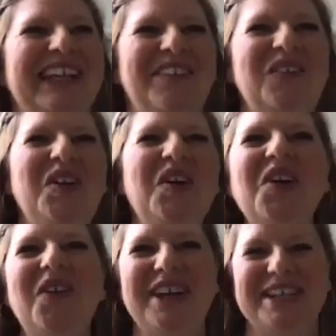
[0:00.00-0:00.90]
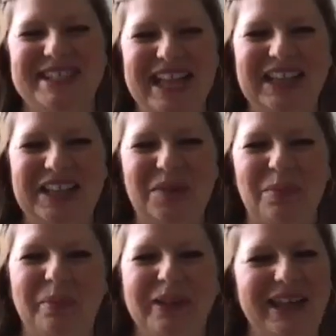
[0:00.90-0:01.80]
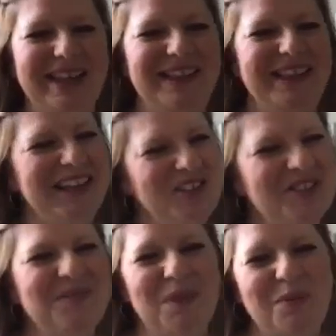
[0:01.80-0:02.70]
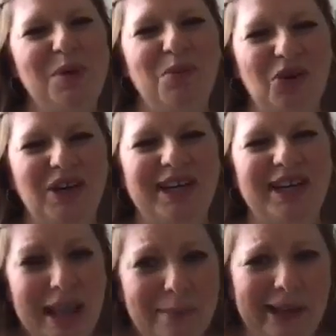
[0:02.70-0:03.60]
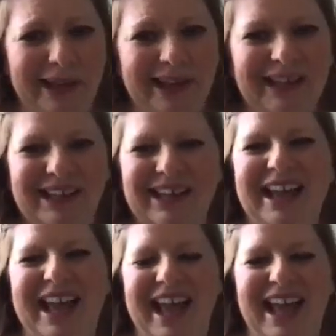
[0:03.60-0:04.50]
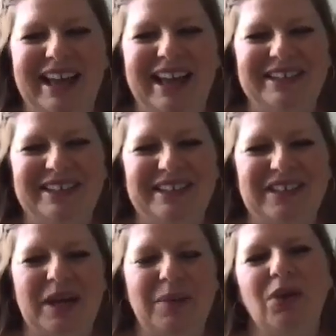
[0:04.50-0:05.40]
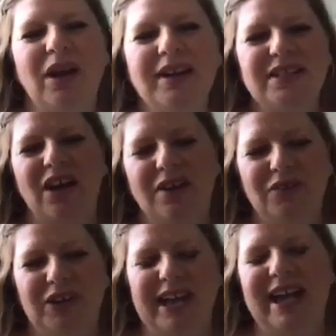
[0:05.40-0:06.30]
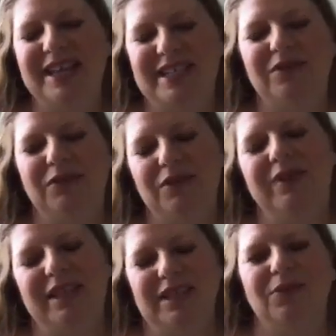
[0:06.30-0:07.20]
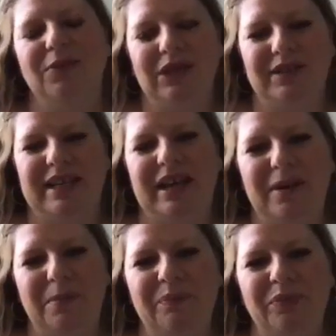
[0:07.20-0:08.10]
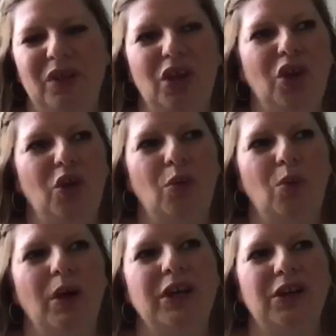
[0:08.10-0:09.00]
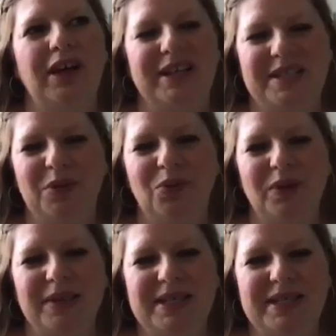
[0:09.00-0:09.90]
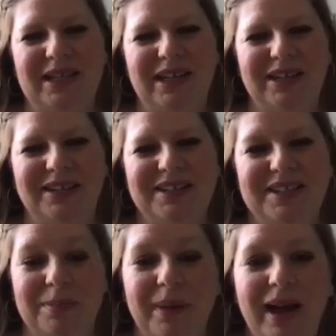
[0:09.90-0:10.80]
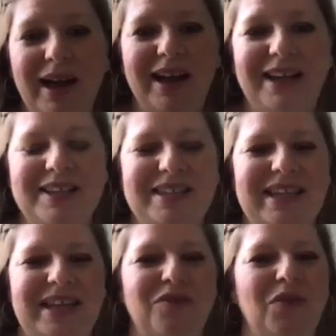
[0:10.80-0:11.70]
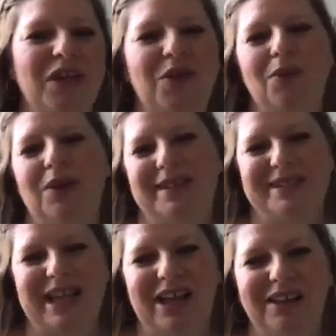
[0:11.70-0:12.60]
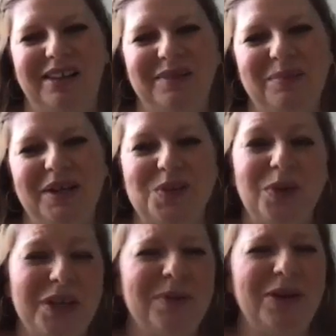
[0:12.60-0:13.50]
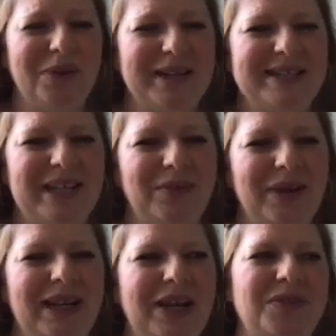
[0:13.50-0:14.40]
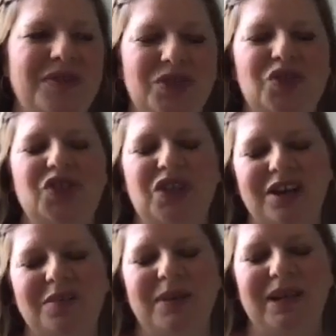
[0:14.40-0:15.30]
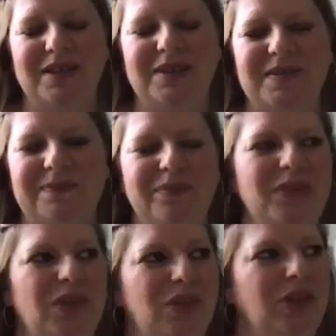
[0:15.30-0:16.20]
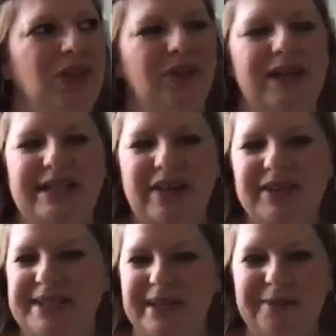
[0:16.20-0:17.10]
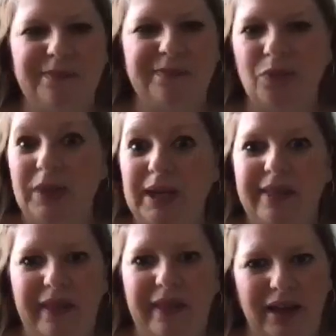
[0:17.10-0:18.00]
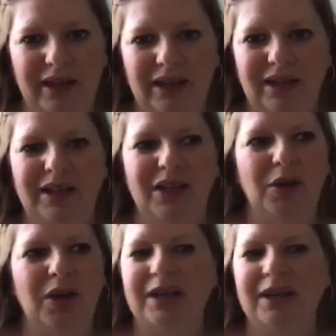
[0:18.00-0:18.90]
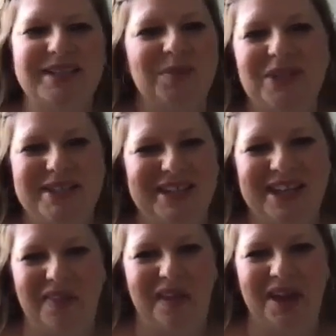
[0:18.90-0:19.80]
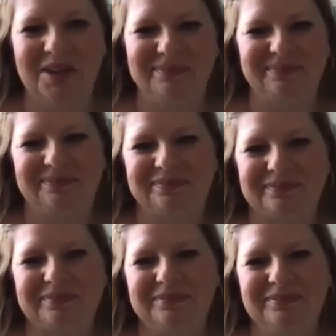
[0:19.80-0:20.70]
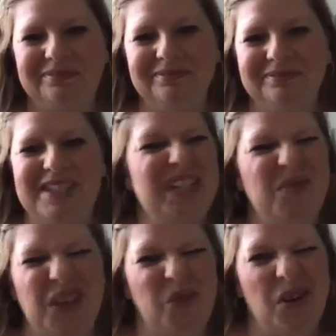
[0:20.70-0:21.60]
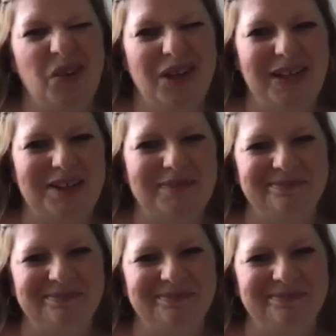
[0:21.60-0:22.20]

We know you want to sell it, but like, the interest might be more in camping. And so that product offering has to reflect in real time what your customer wants to buy instead of what you want to sell. Because what you might want to sell right now is your stock, because you're at a deficit. We get that. Customer doesn't get that. It's not what they want right now.